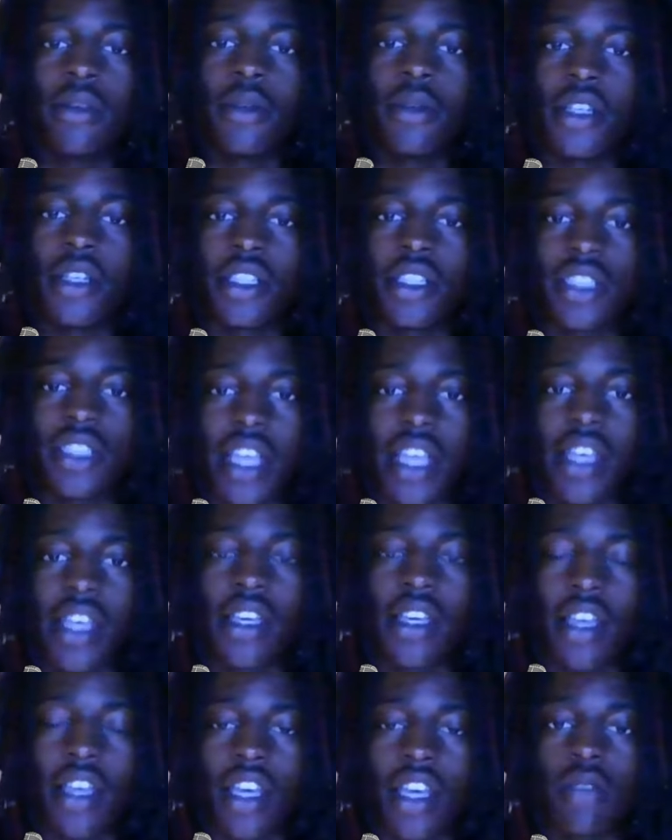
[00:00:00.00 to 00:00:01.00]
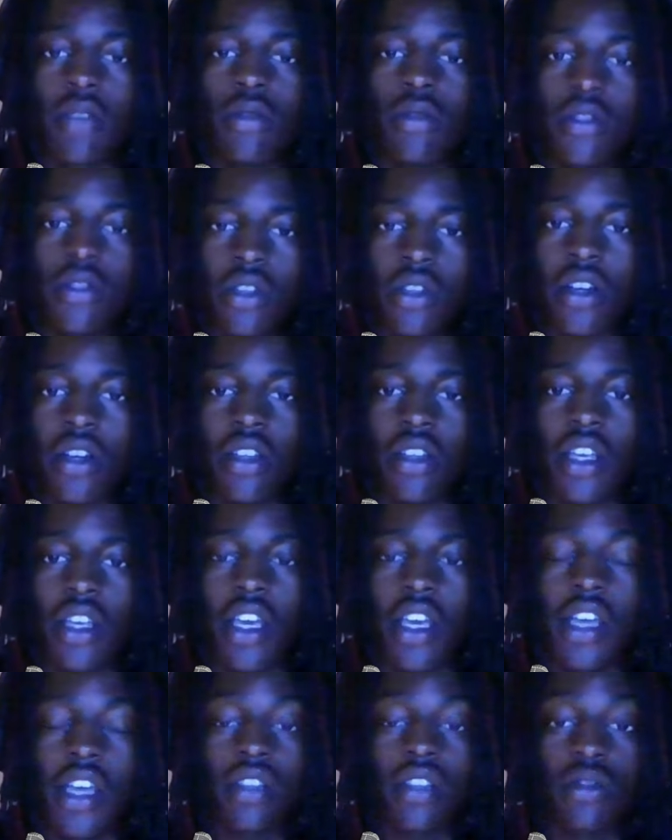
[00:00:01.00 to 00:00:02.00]
But in the second game, Luka only
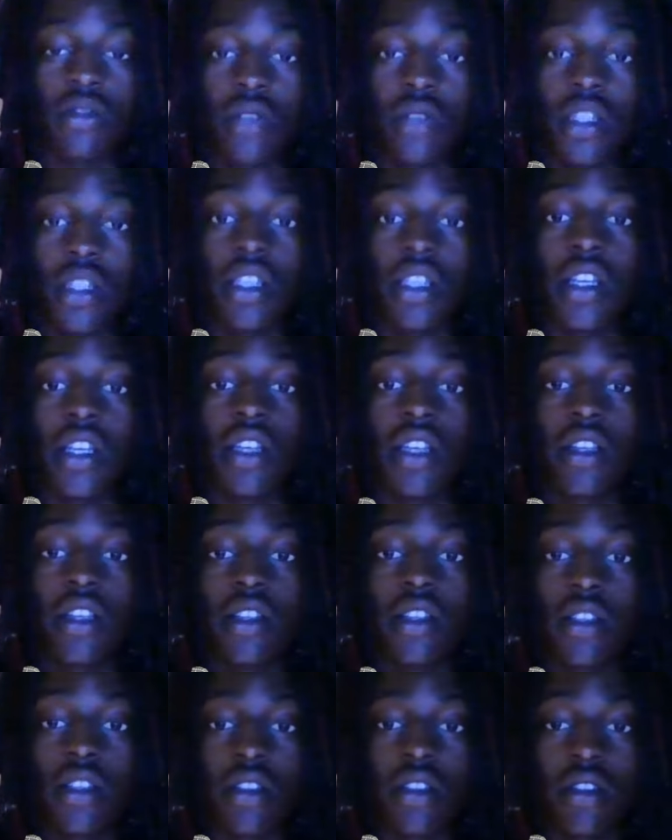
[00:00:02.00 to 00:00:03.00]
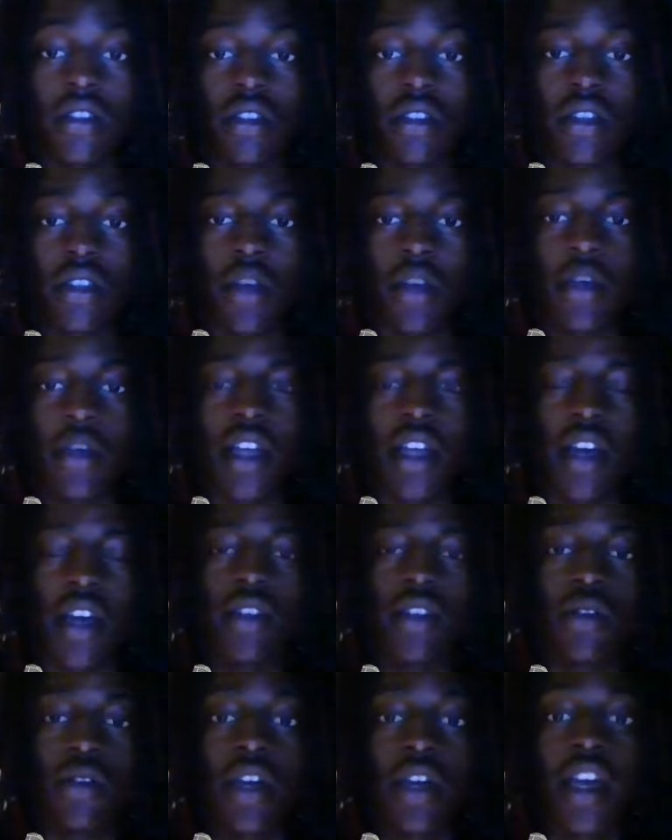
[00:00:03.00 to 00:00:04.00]
had 20 and I mean
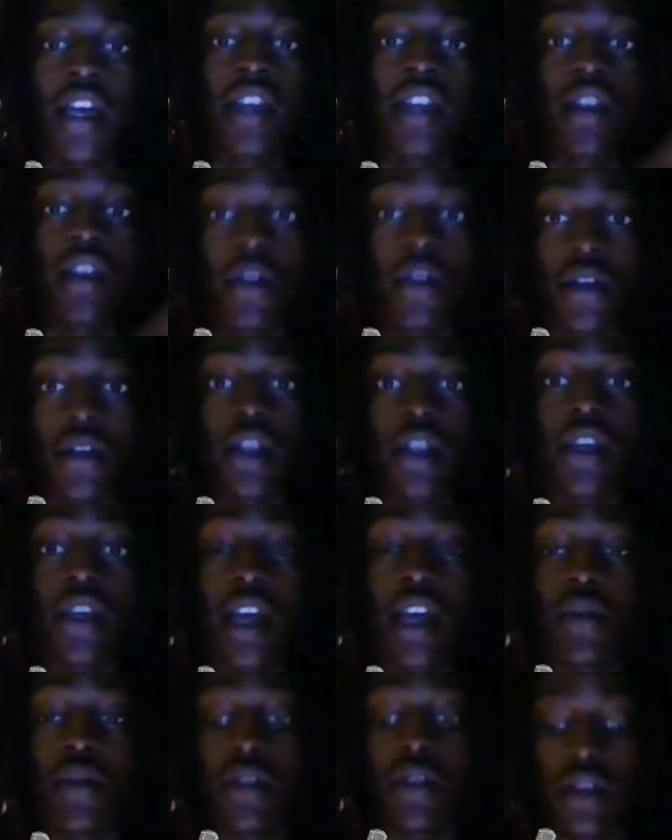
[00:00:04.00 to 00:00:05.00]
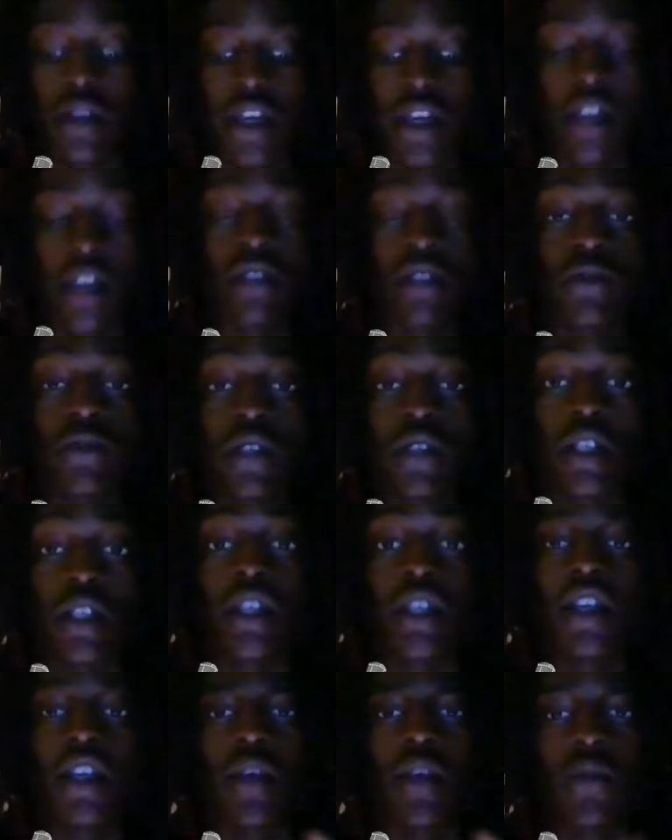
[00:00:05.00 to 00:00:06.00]
not nah, Luka had 30 and Kyrie only had
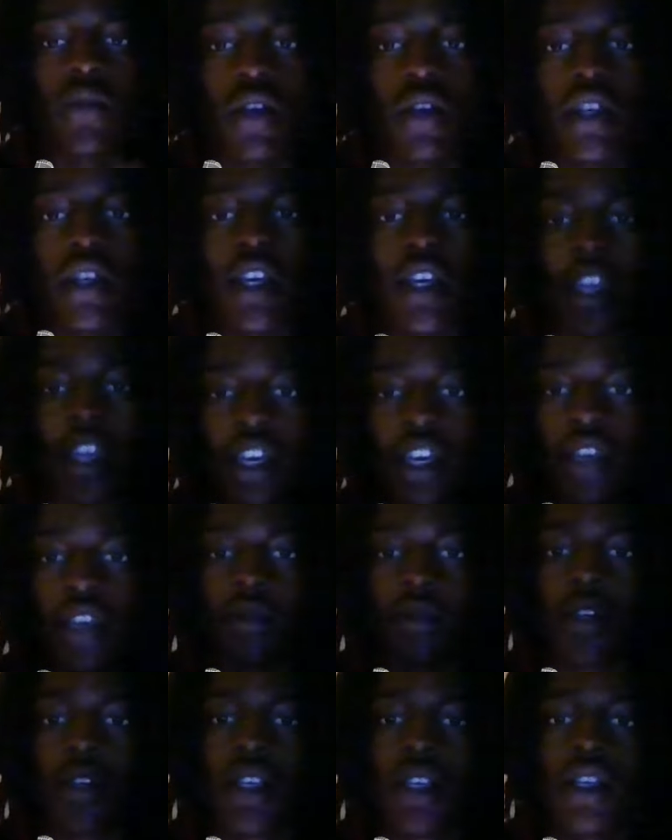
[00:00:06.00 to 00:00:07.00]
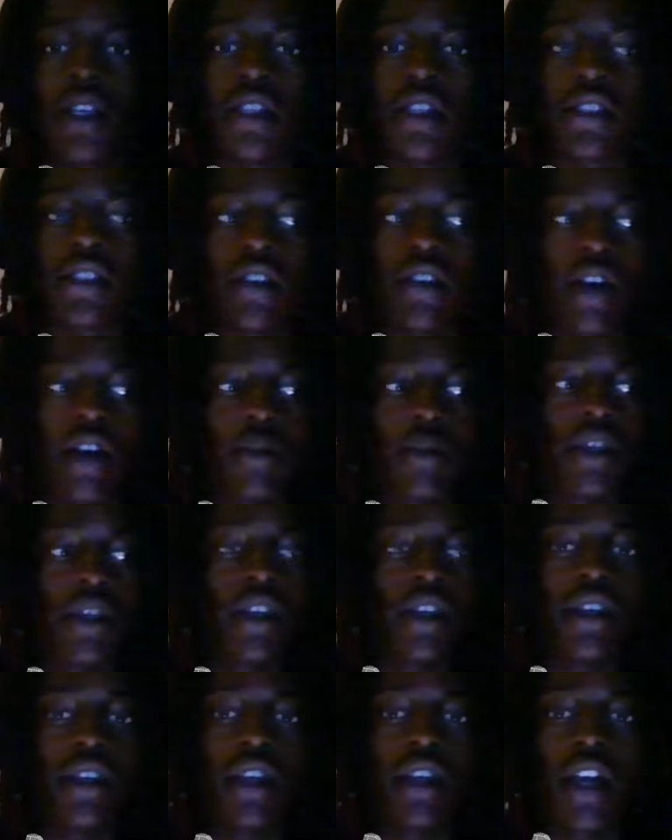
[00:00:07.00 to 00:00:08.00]
20 and they won the game. So I
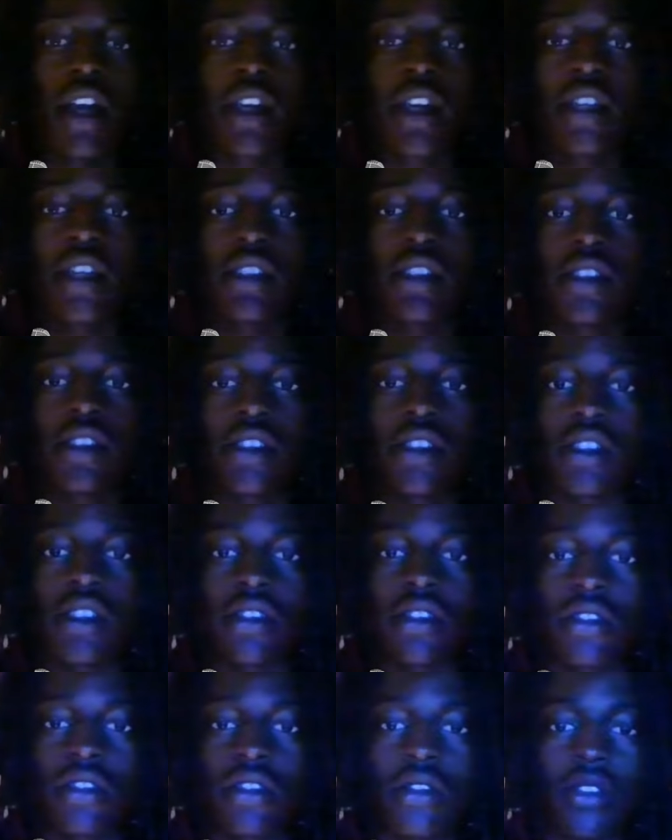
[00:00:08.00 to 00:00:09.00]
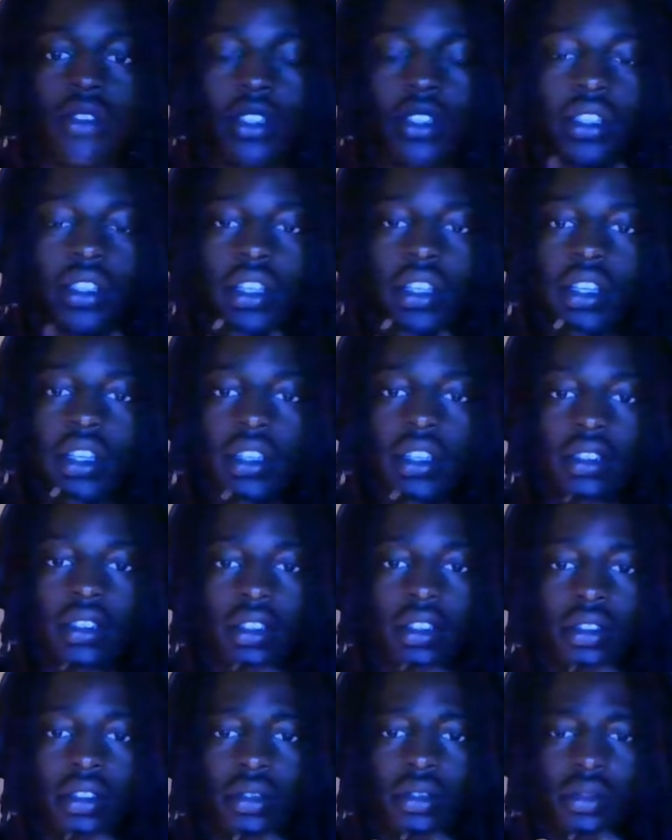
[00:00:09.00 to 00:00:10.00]
mean, I guess it's just showing that, you
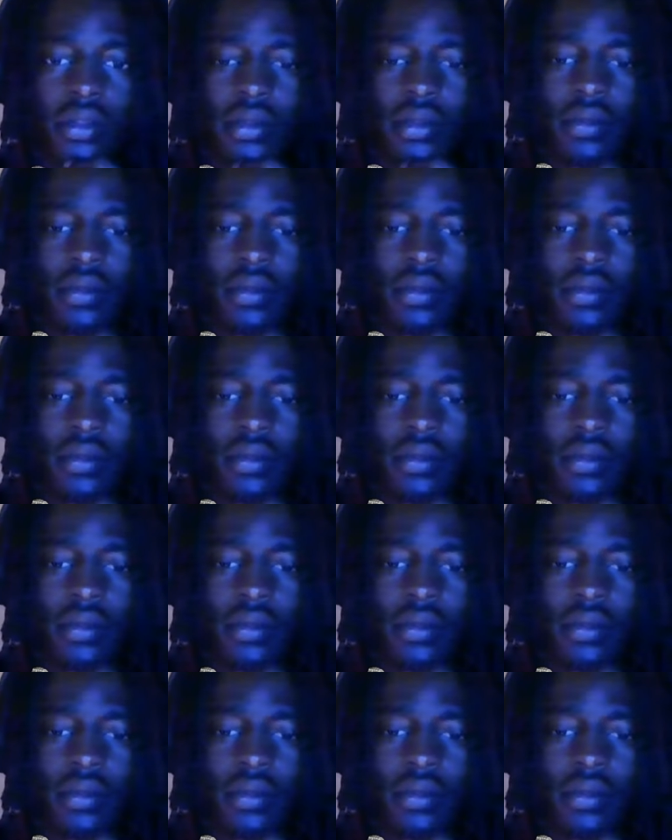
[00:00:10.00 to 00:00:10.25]
know,